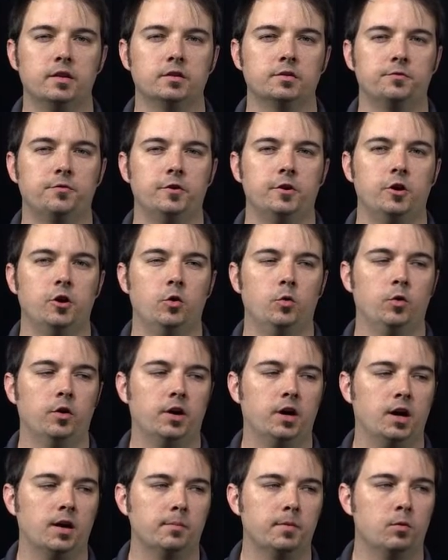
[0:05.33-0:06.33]
this video we'll
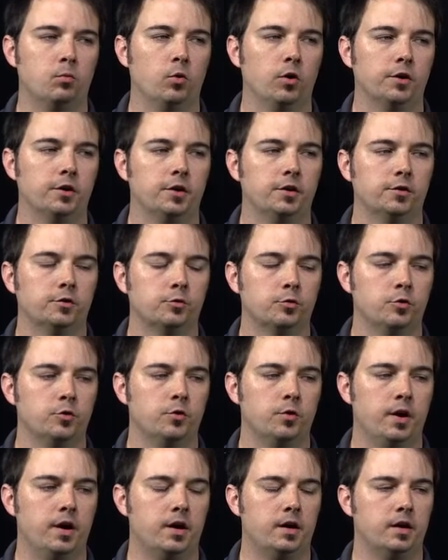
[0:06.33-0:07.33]
kind of be working
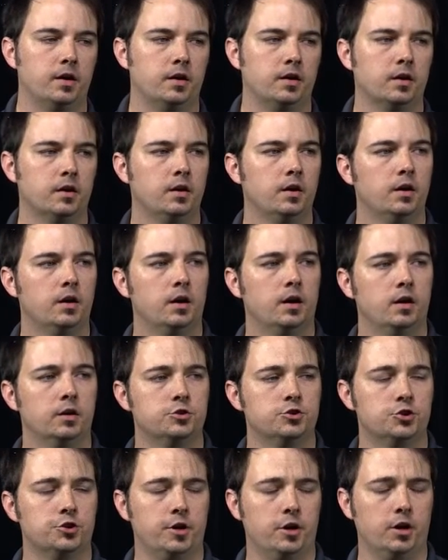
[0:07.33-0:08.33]
through a
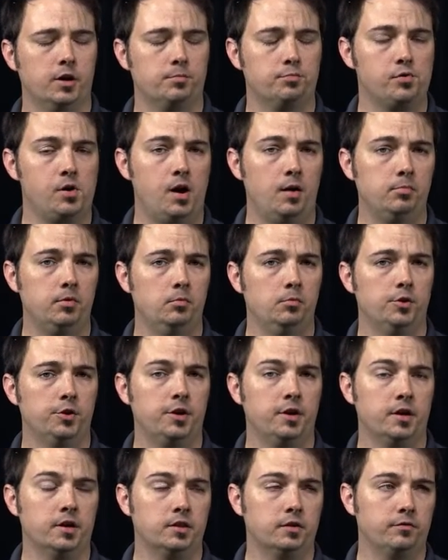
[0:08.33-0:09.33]
generic problem
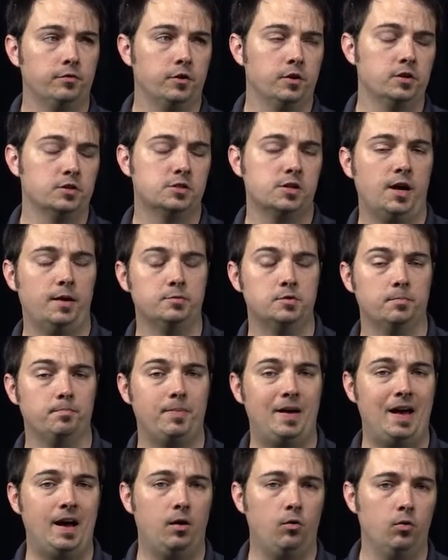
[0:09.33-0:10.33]
looking at the various types of
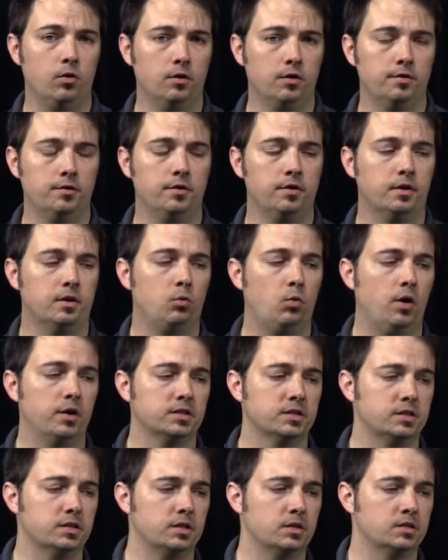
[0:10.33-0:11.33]
power
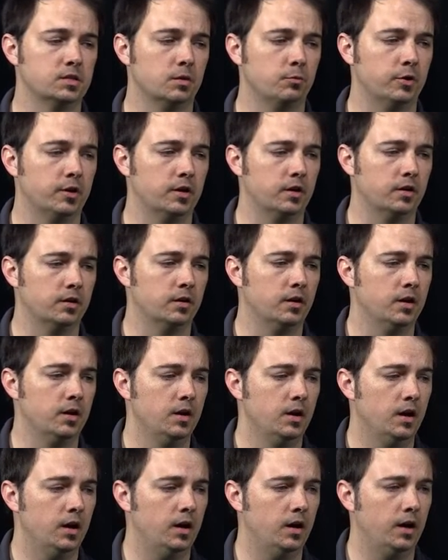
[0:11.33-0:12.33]
quantities that we can
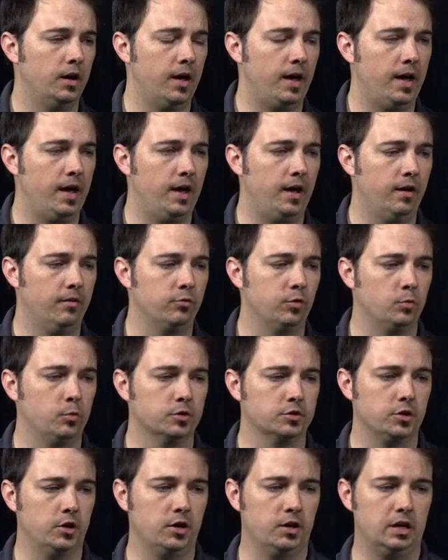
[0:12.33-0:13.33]
have when we're
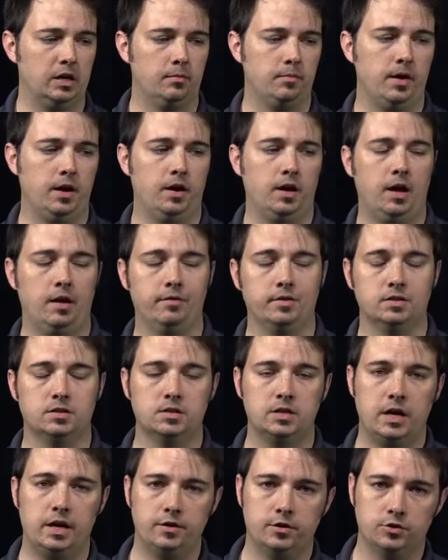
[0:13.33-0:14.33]
talking about having
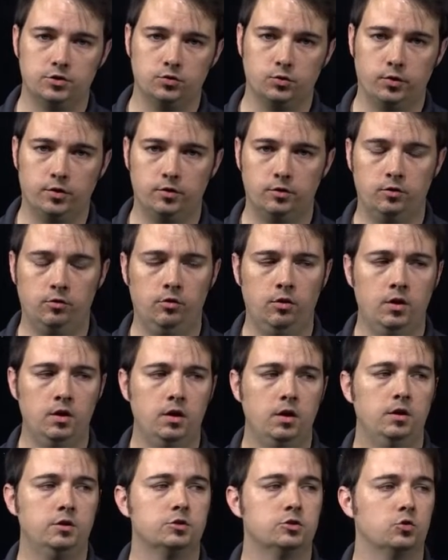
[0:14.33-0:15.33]
sinusoidal
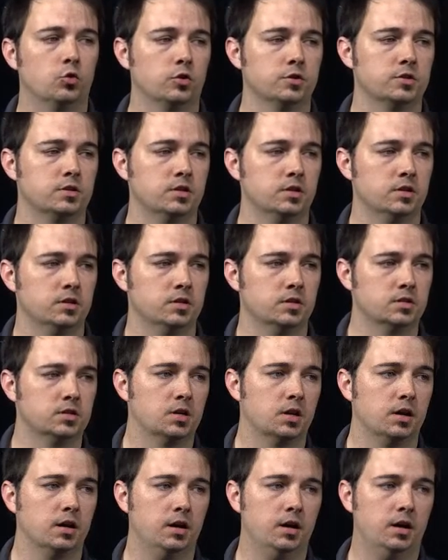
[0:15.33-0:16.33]

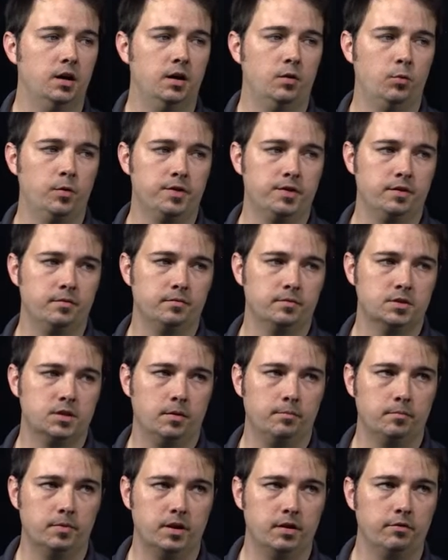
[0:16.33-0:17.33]
sources within
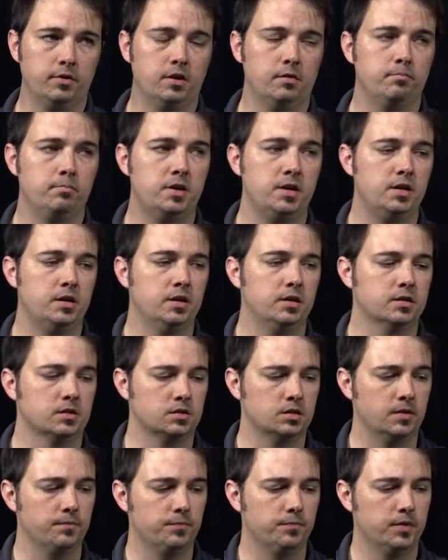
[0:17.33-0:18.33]
some given
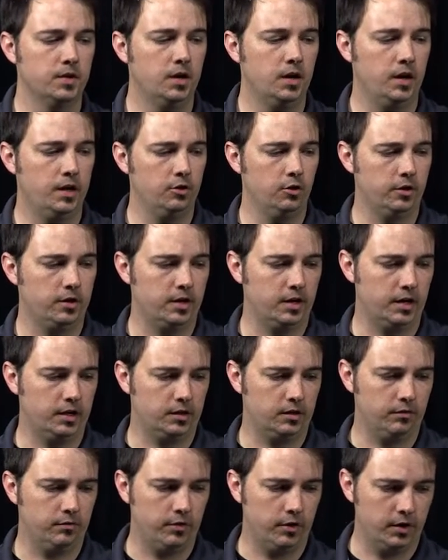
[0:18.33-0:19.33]
impedance, and looking at
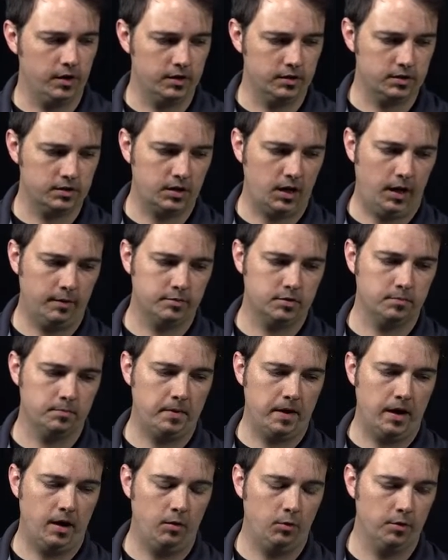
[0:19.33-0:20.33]
the various types of
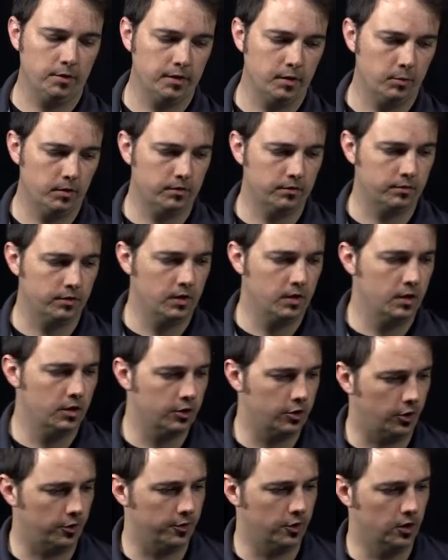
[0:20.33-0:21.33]
power that we've
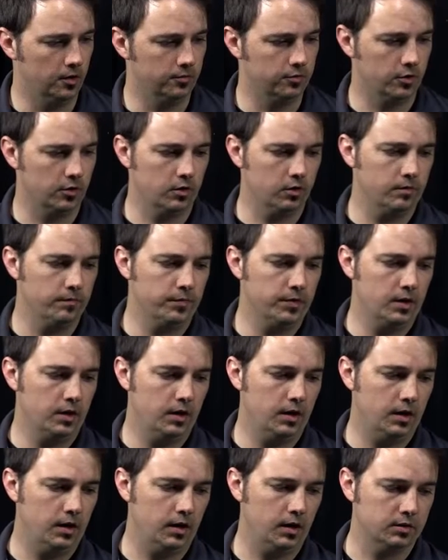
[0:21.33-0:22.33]
gone over,
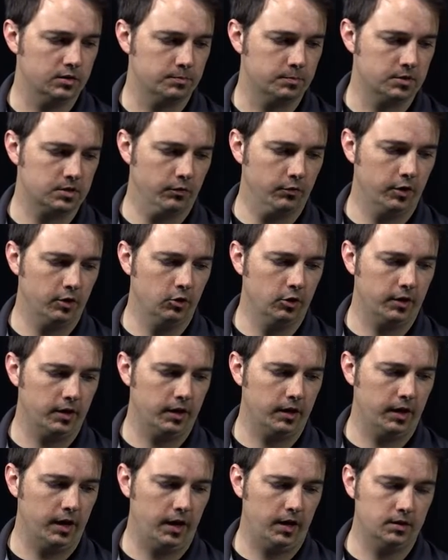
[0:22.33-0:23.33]
specifically
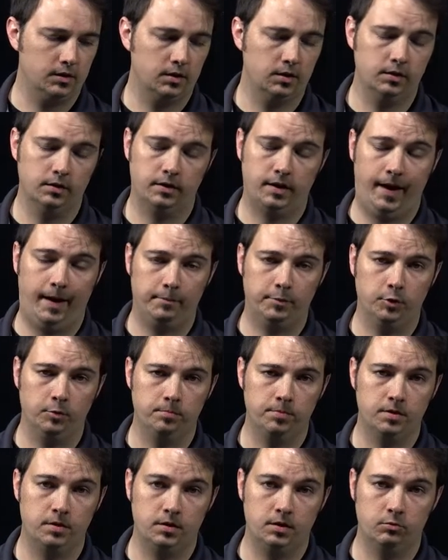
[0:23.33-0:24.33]
looking at capital
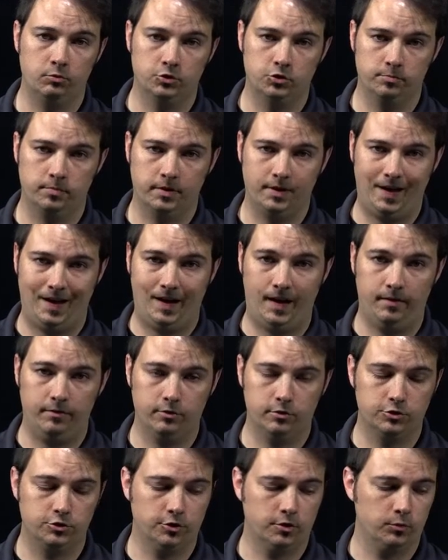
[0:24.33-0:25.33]
P, which would be the
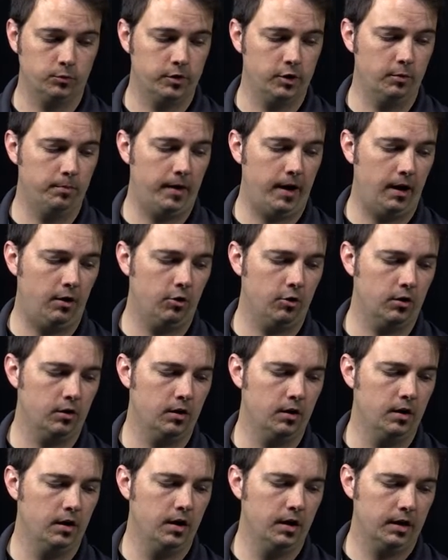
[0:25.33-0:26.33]
average or the real power,
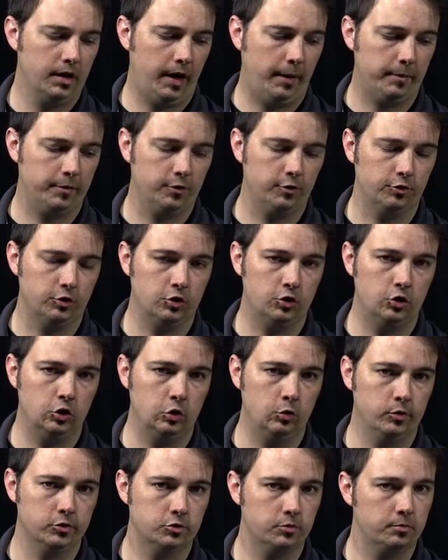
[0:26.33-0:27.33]
capital
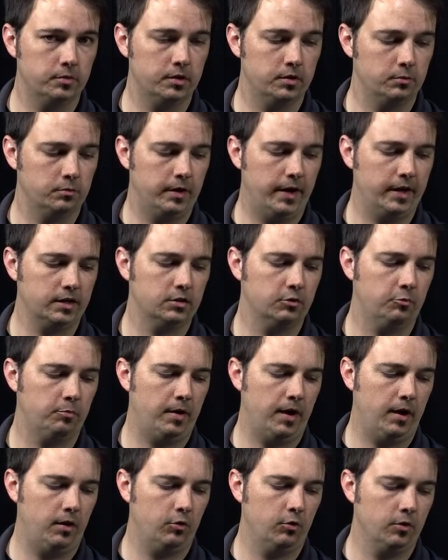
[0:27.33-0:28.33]
Q, which would be the reactive
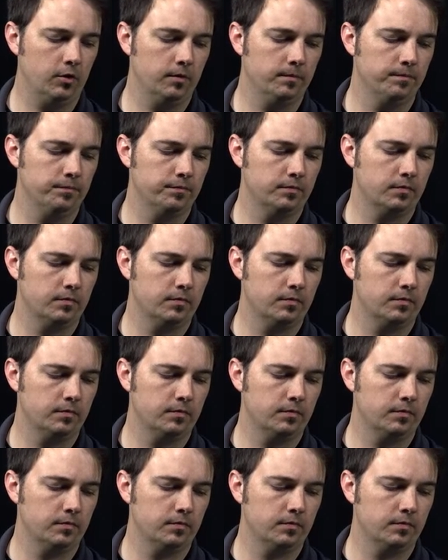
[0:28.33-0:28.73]
power,